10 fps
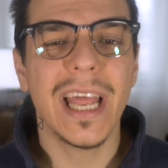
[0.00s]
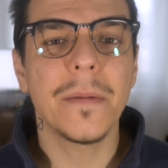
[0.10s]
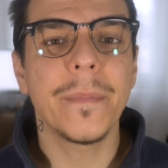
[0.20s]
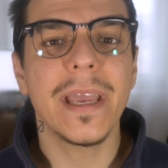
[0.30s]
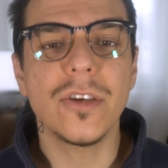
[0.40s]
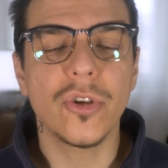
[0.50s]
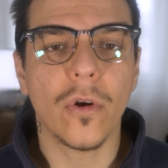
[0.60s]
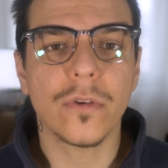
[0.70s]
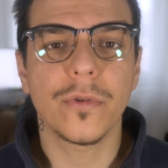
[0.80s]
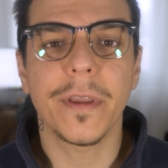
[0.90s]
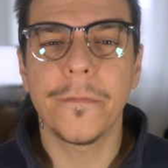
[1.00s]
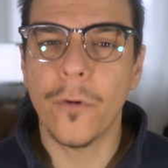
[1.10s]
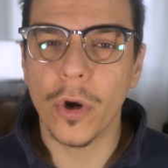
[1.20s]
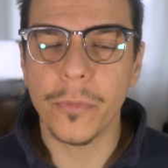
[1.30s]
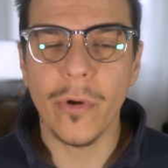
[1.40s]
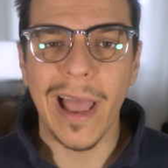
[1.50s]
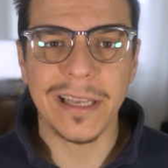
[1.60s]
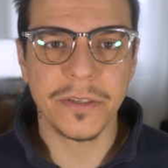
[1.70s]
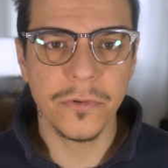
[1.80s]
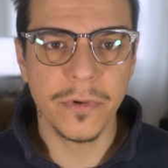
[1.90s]
and make sure to inform you as
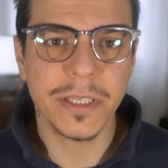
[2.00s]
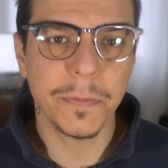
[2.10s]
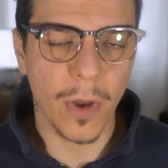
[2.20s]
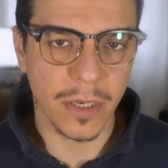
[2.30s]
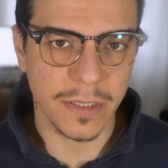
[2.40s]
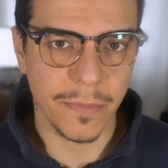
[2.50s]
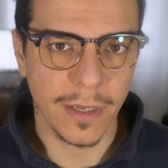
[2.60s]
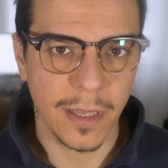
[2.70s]
soon as possible.